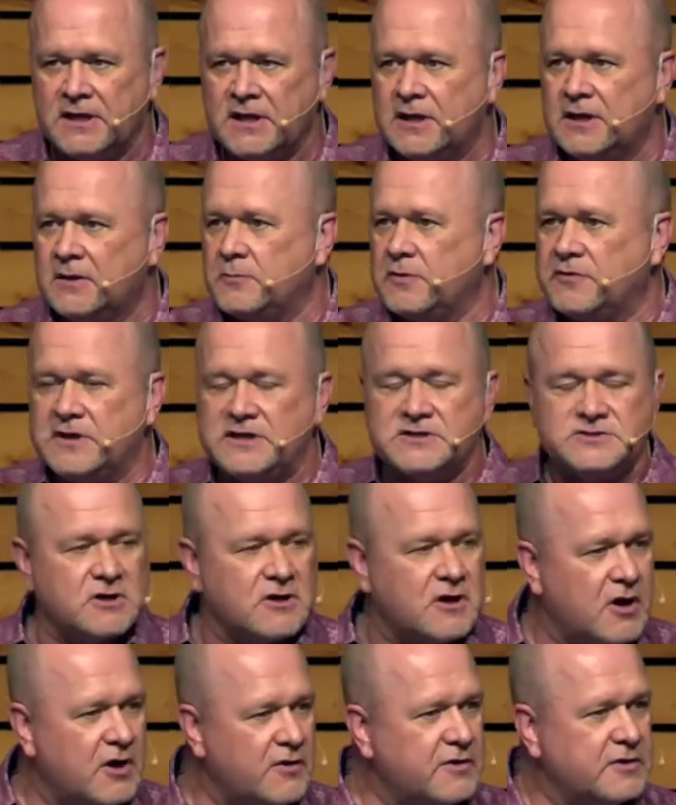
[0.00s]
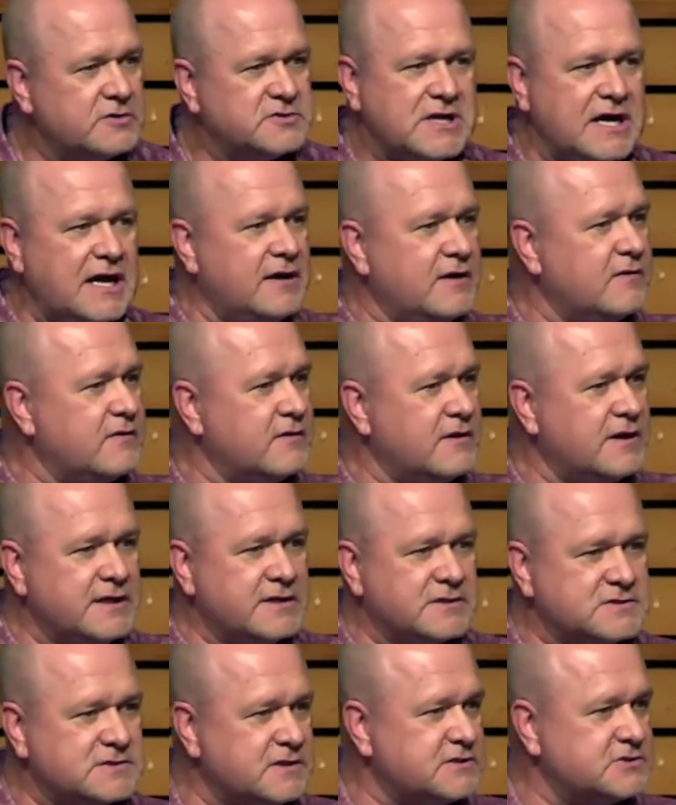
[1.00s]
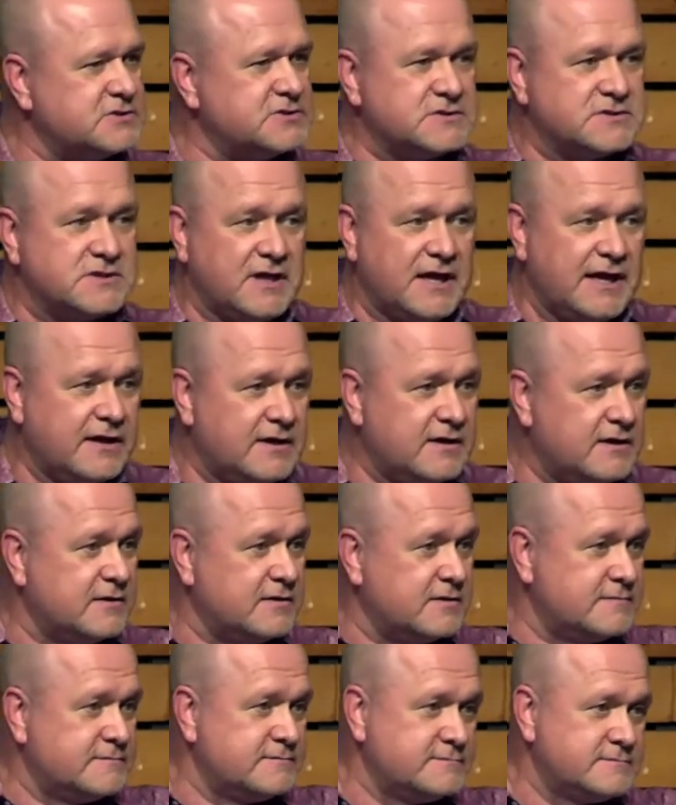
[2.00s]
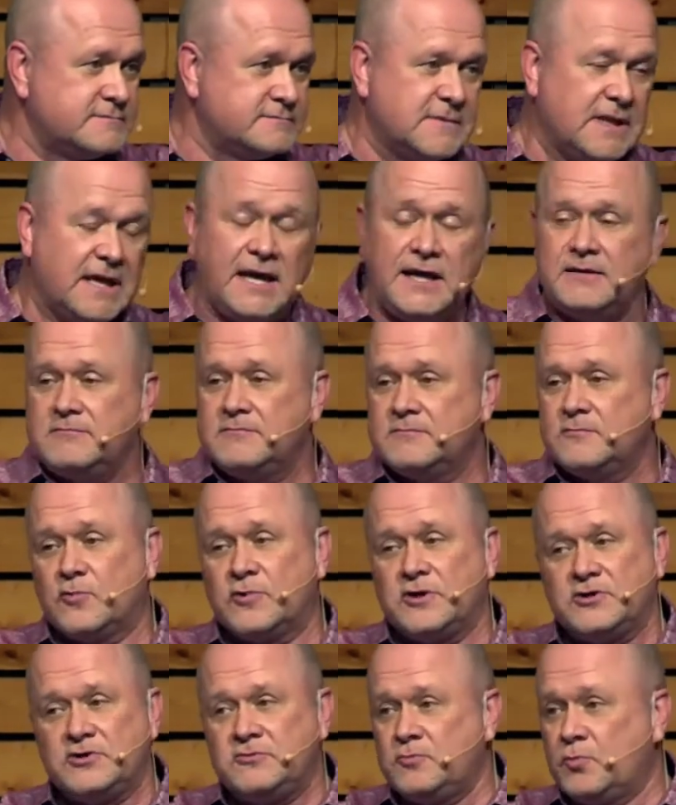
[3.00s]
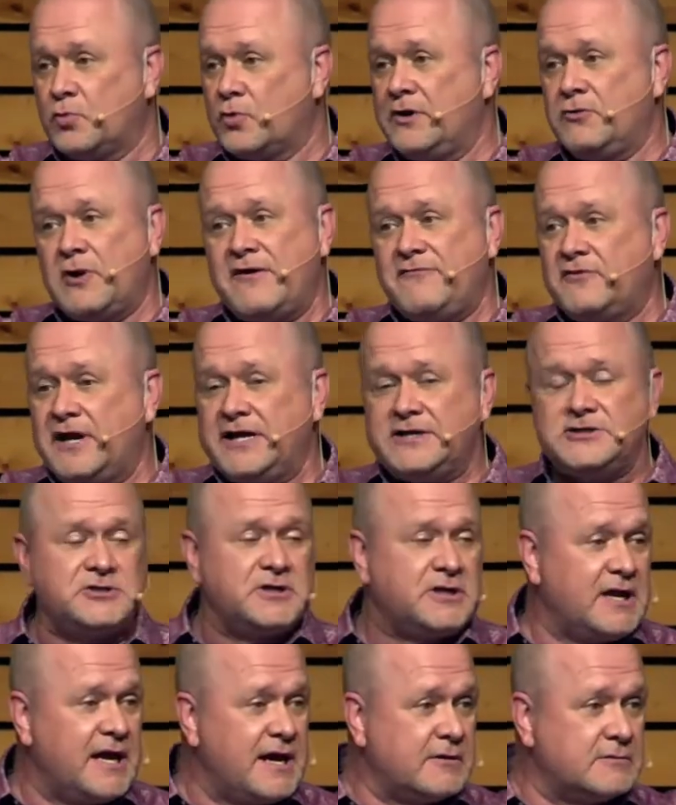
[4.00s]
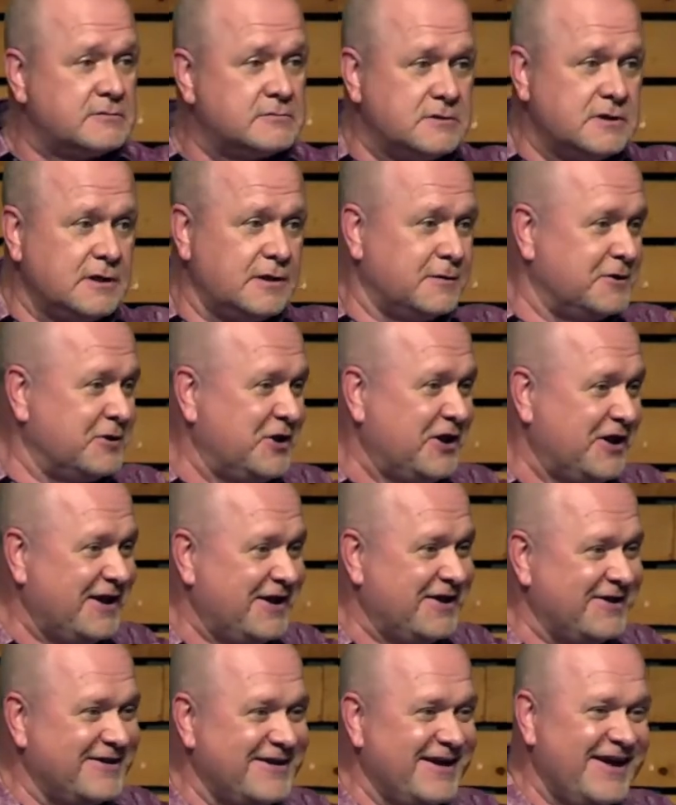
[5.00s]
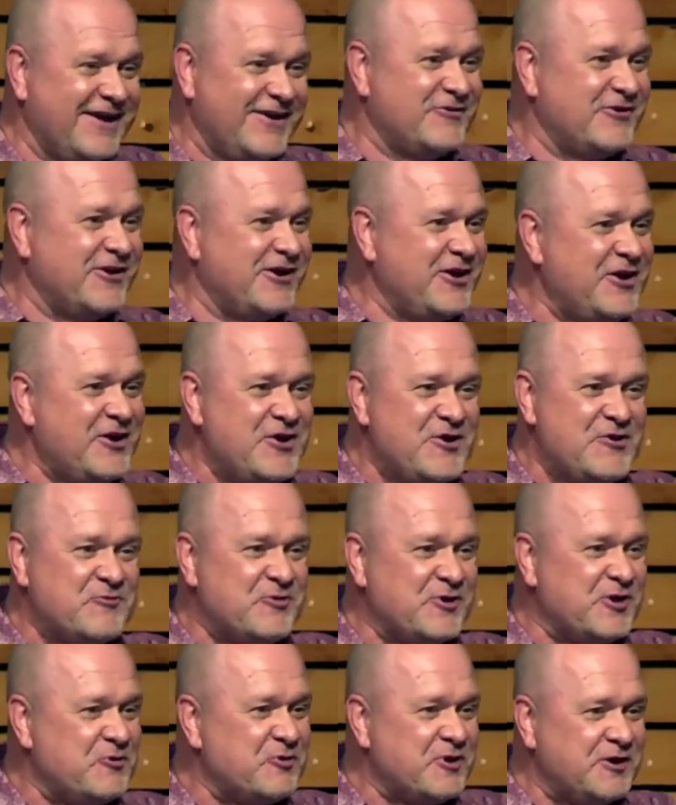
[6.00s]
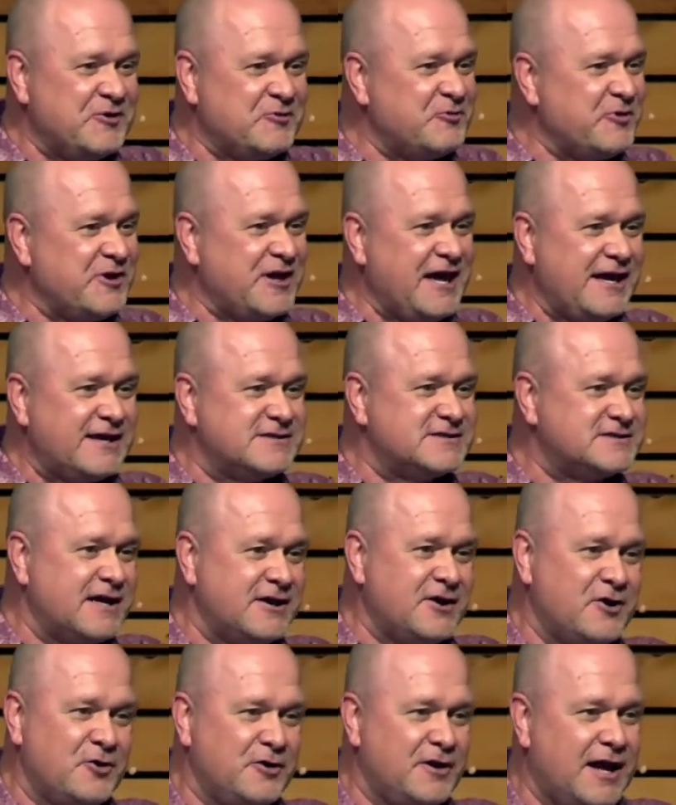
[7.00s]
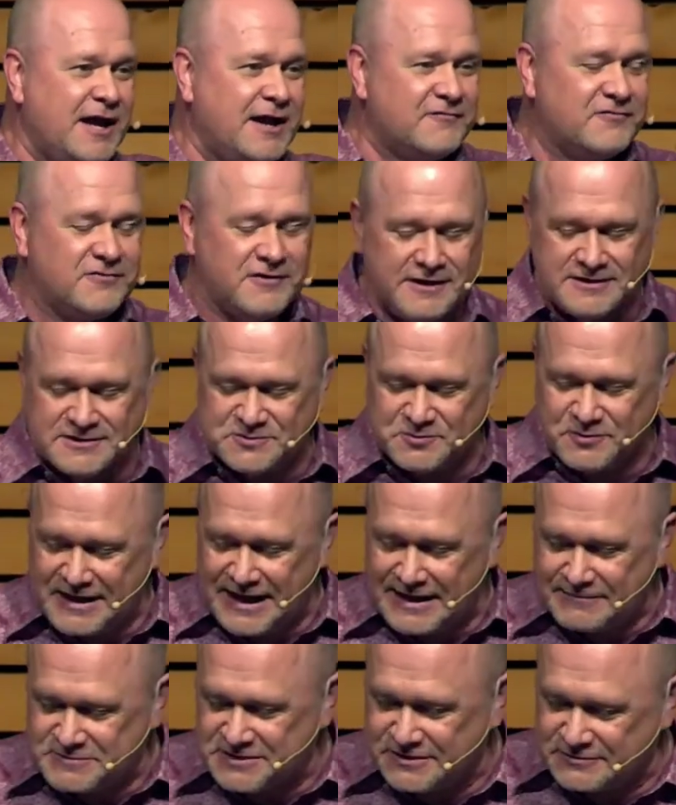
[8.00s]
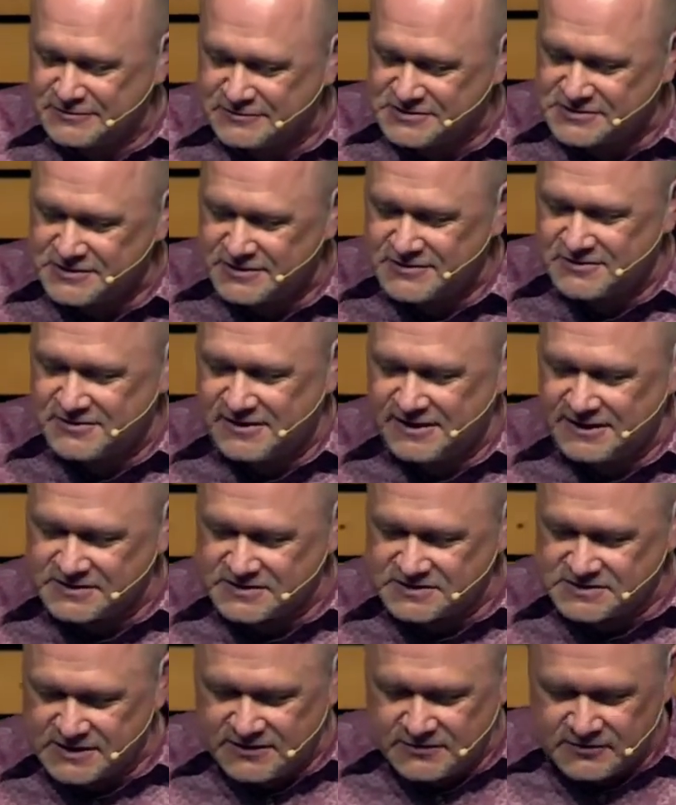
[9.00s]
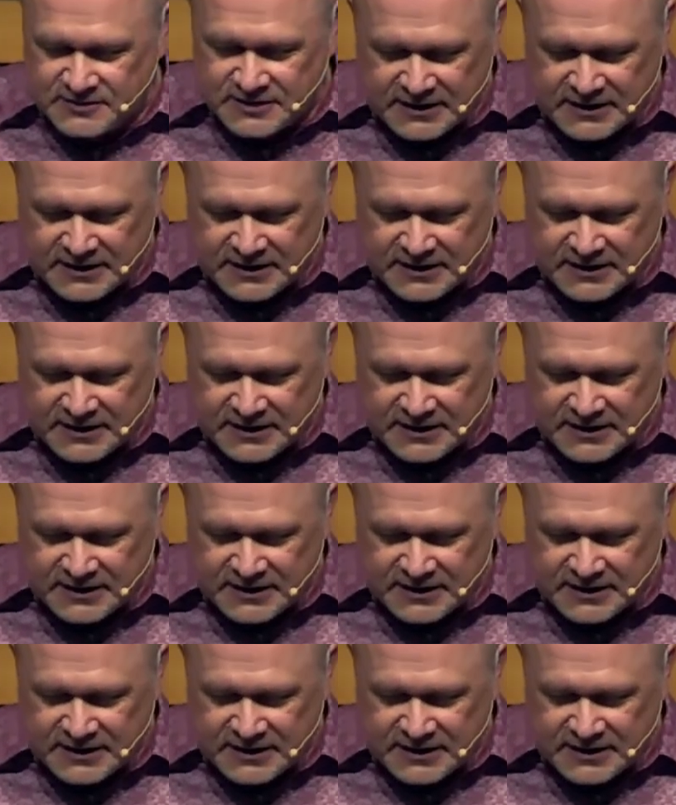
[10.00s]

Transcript: But these are all those kind of things that it's just like, hey, we're in Revelation now. we can't say a whole lot of things with absolute certainty. So,